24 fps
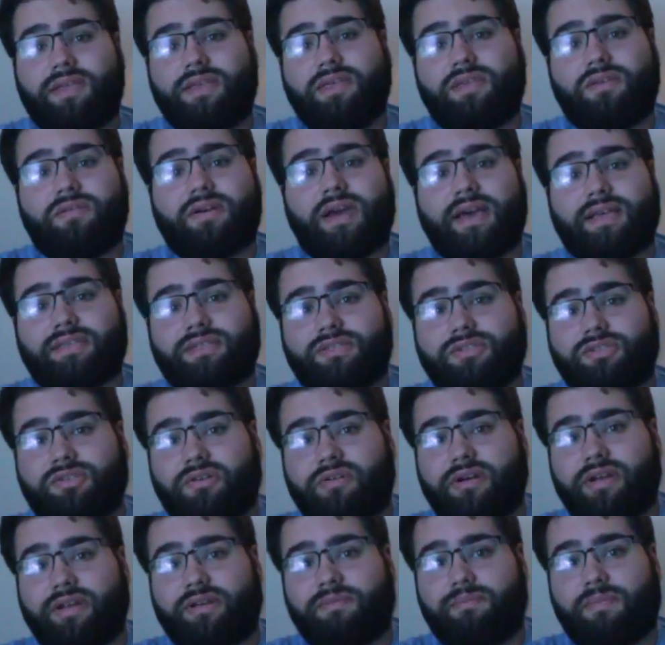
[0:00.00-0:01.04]
you guys
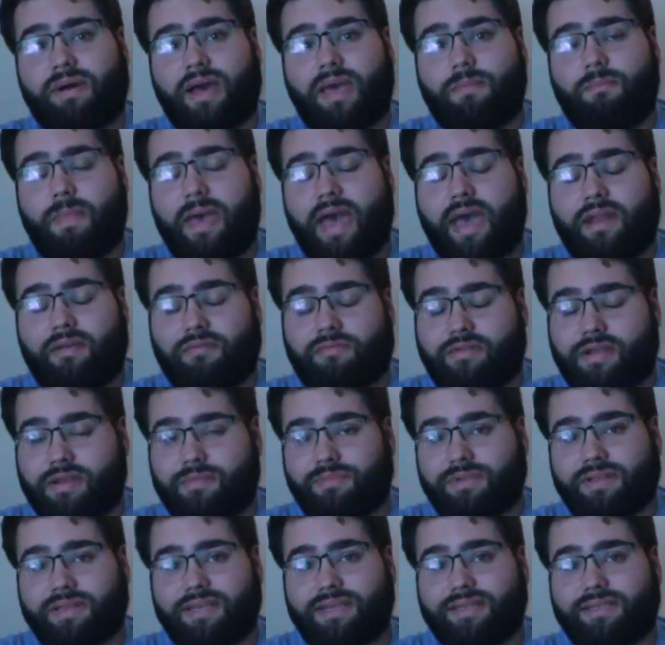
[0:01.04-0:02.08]
enjoyed my mad
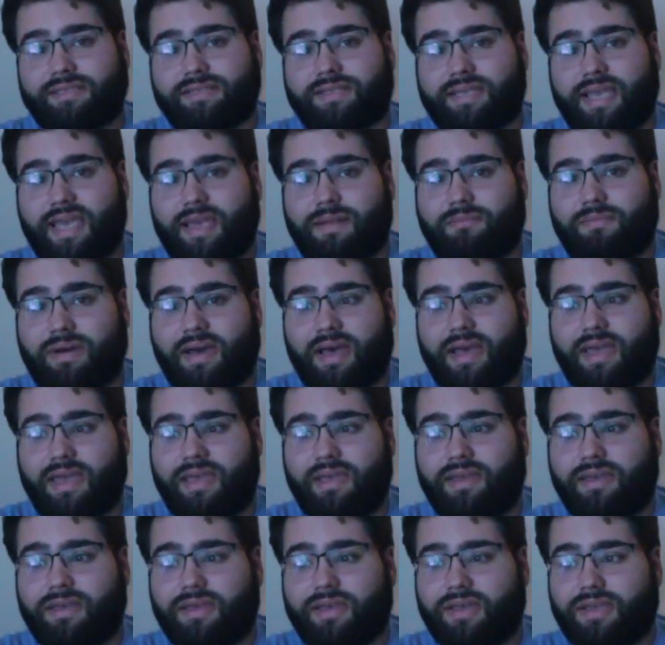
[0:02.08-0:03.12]
ramblings and
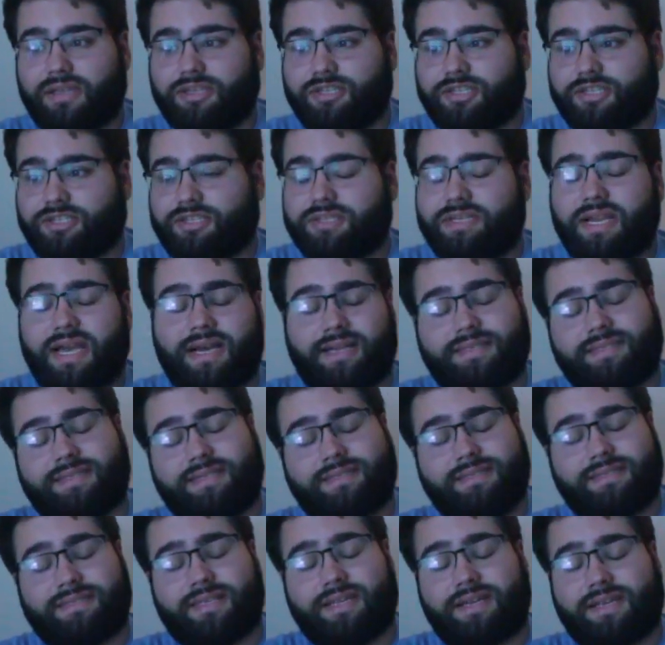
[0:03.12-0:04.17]
my just
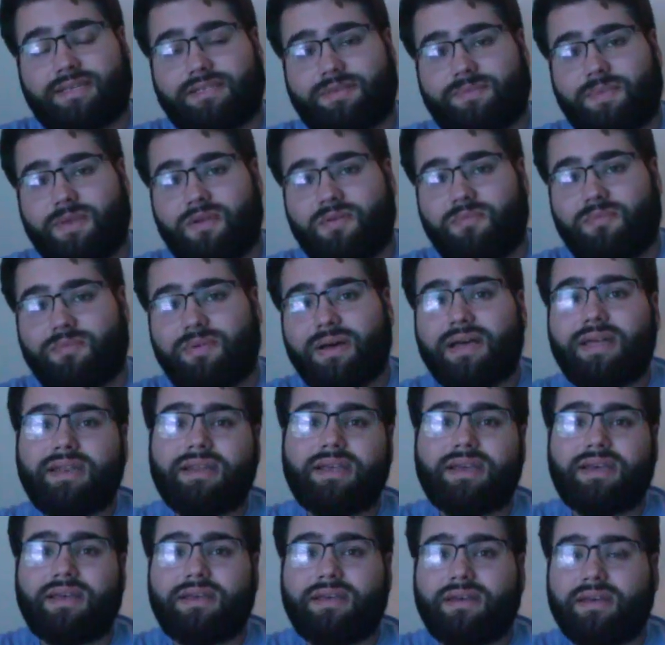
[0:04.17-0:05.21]
nonsense that I spew, but
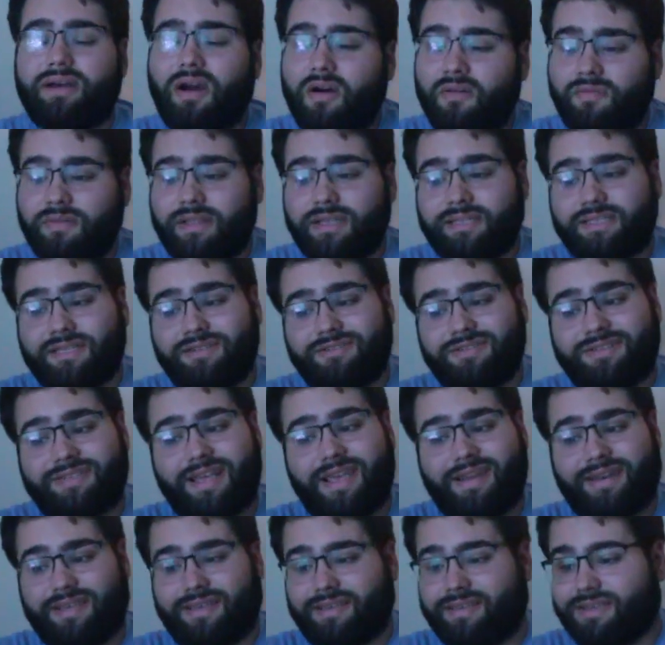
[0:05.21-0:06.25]
hopefully it's
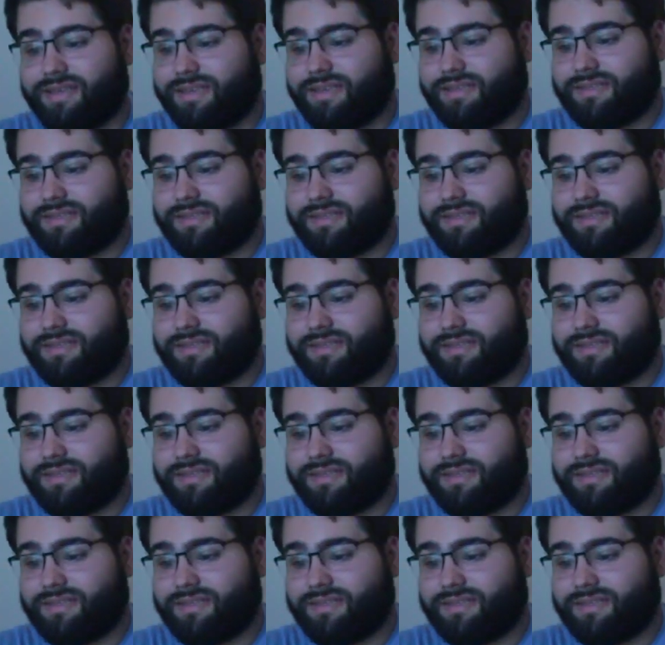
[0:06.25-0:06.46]
entertaining.